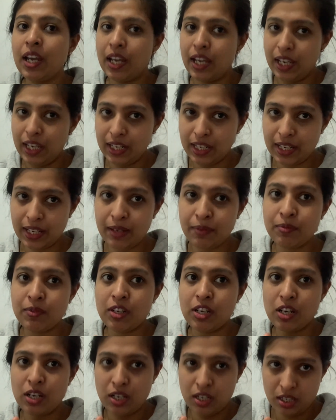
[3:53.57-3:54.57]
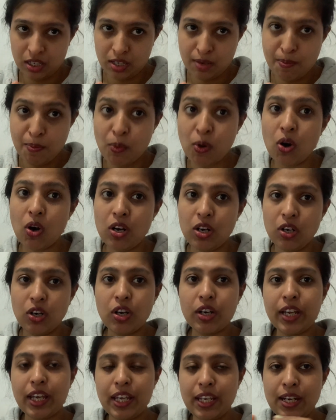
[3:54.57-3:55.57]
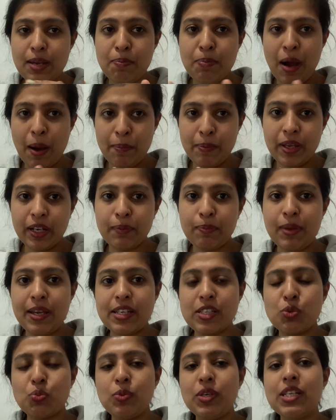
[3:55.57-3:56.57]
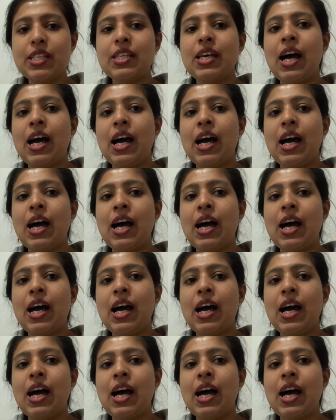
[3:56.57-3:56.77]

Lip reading: in a mall, okay, in a public place, means